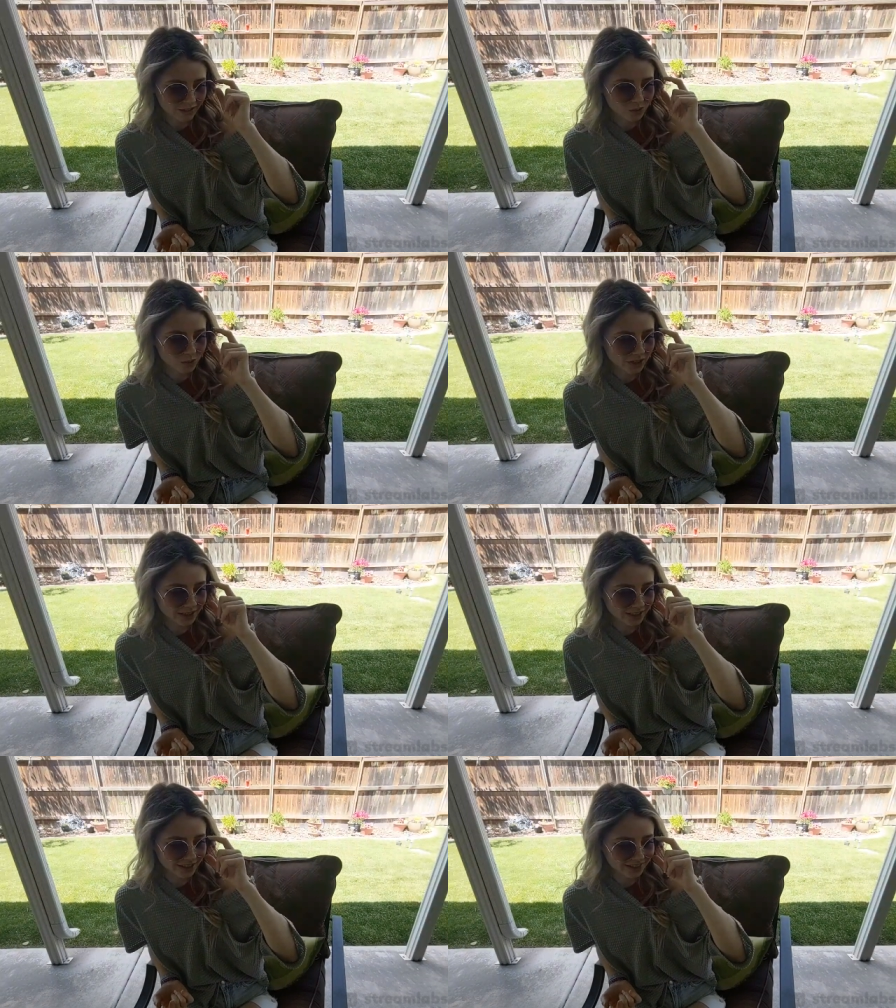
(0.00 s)
Out of
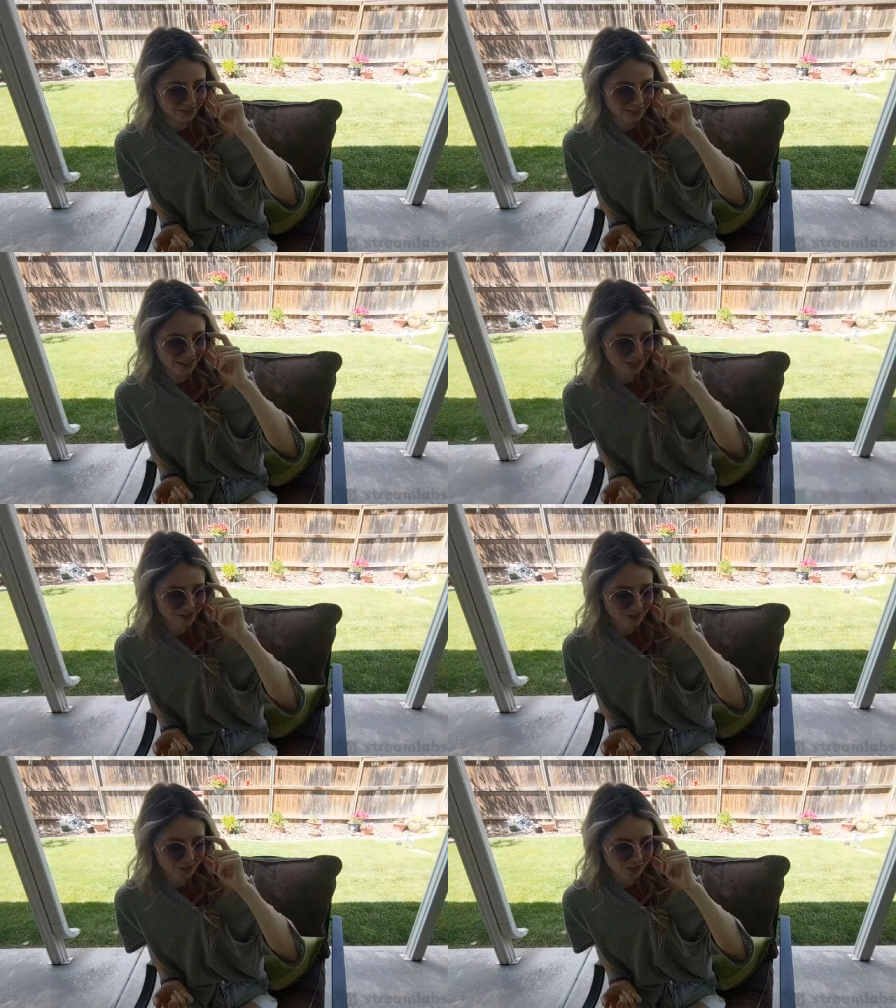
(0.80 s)
work.
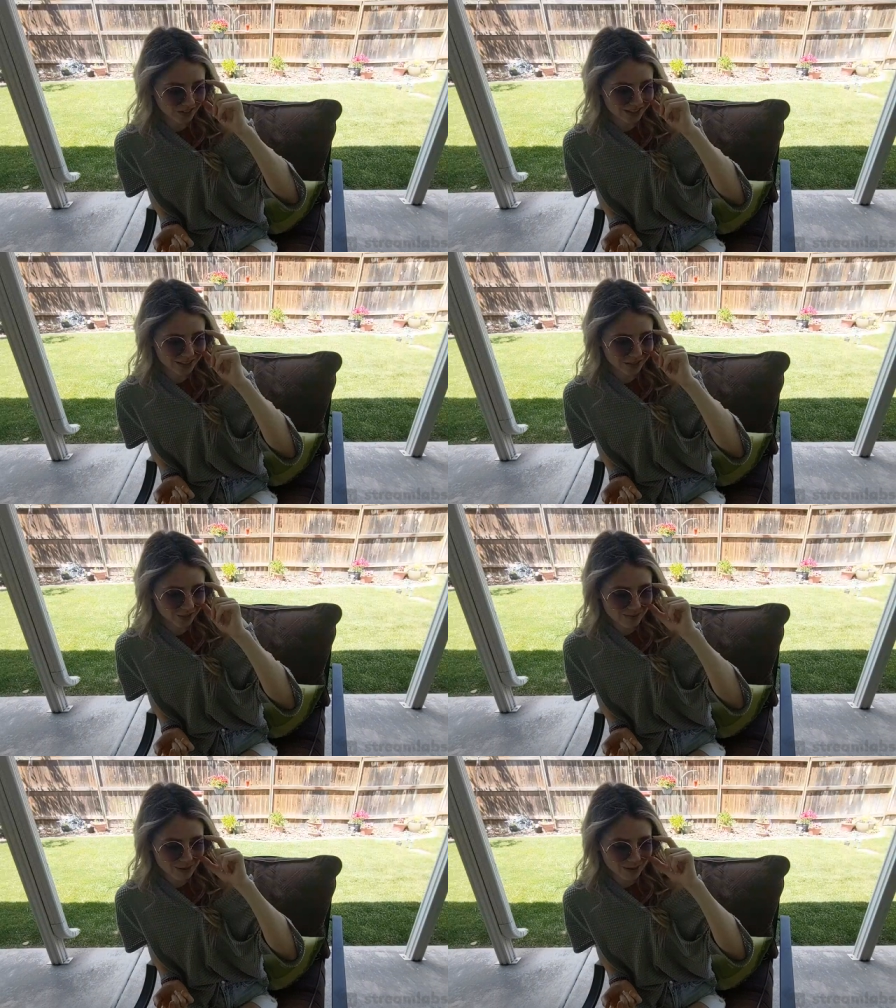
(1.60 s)
IRL sucks, you
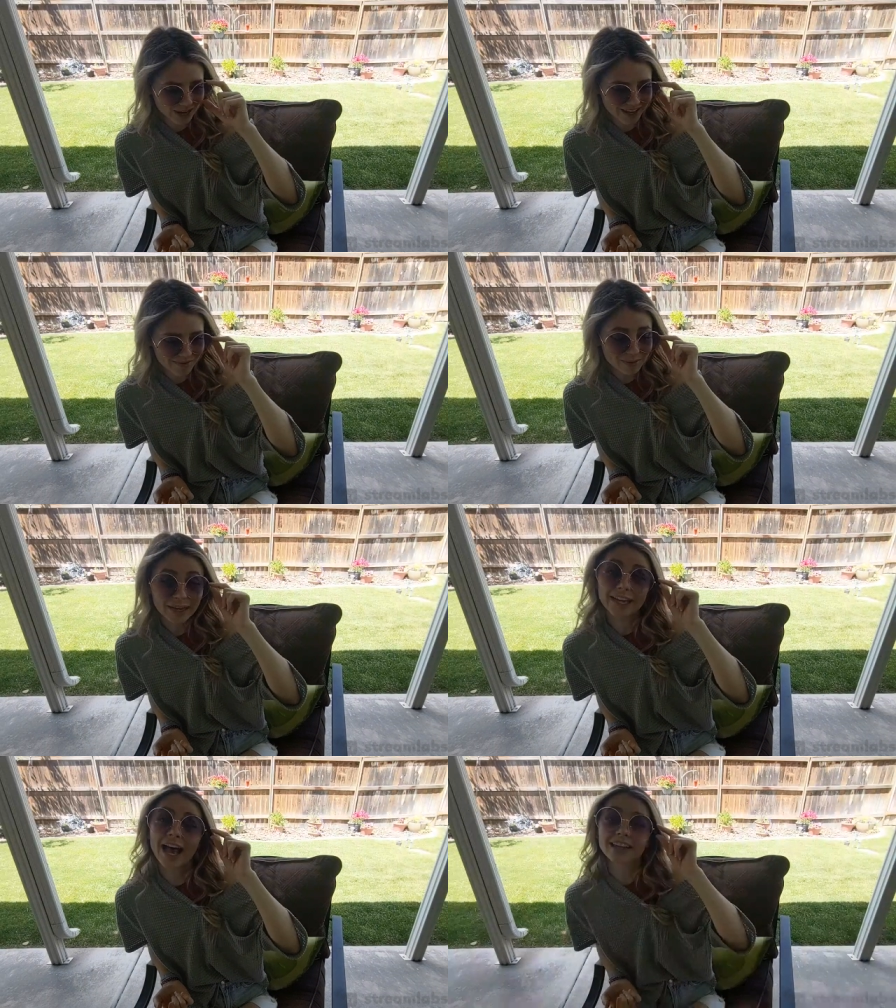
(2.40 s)
know. Bye bye. Bye
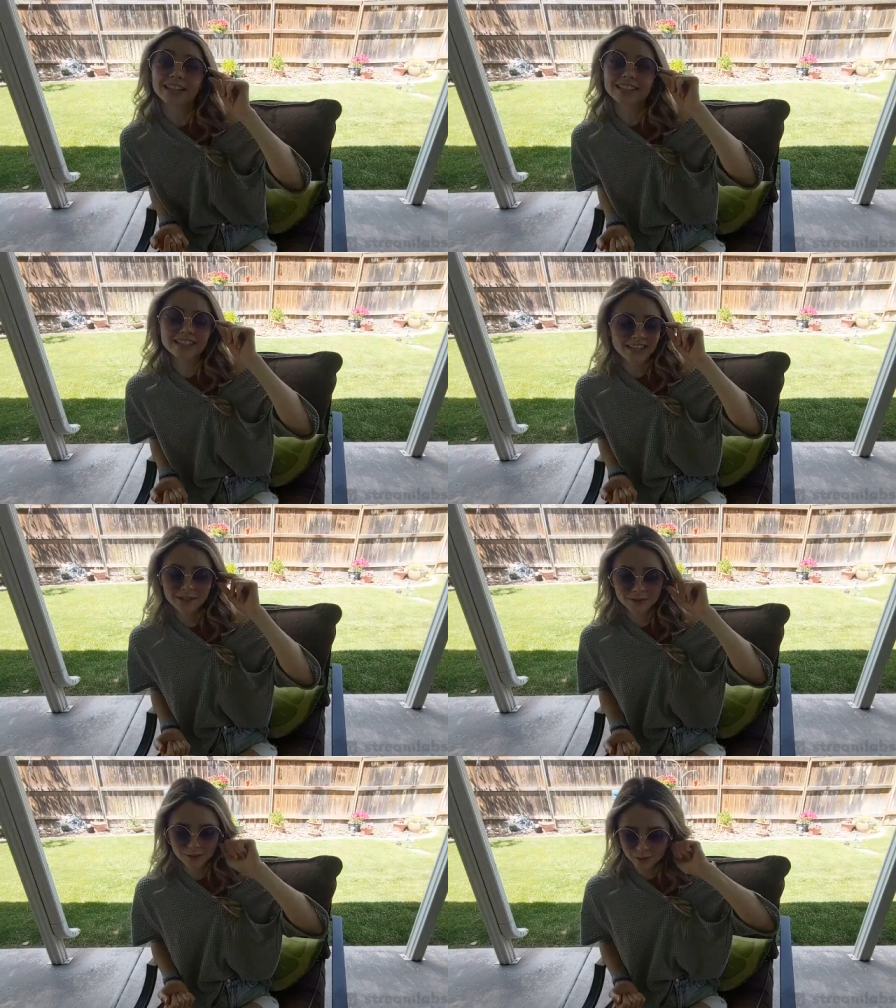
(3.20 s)
bye, Highlands.
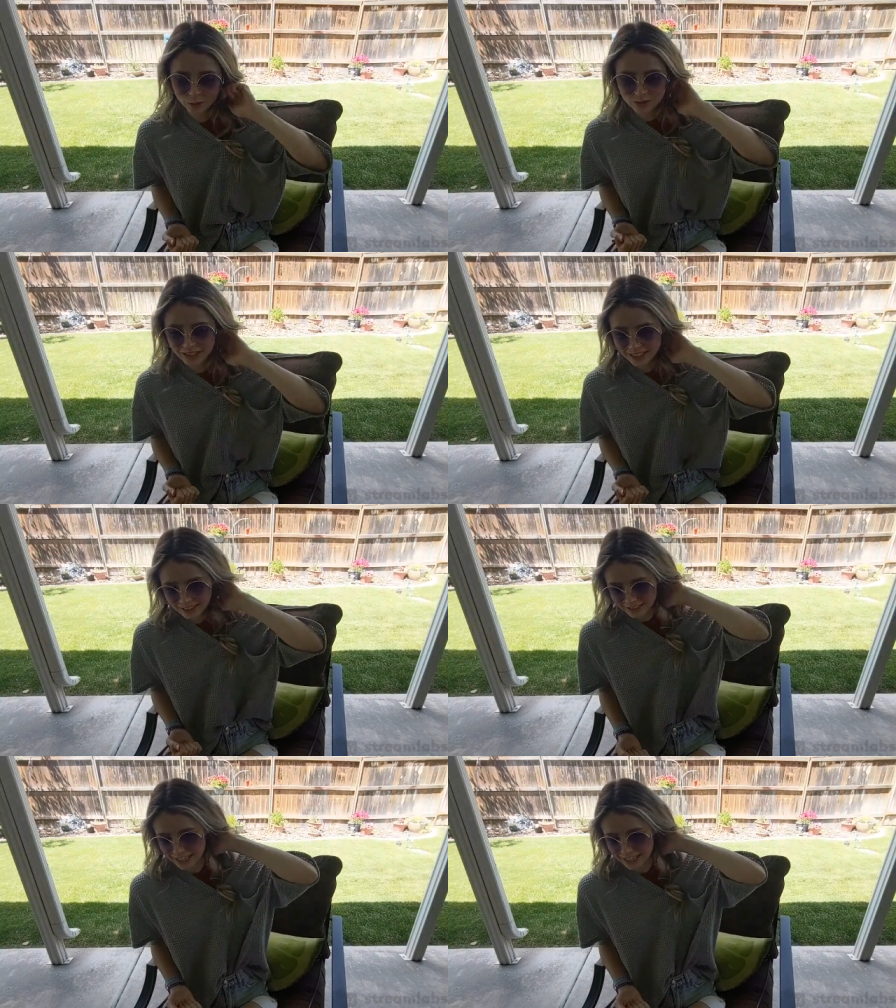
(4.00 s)
Thank you for tuning in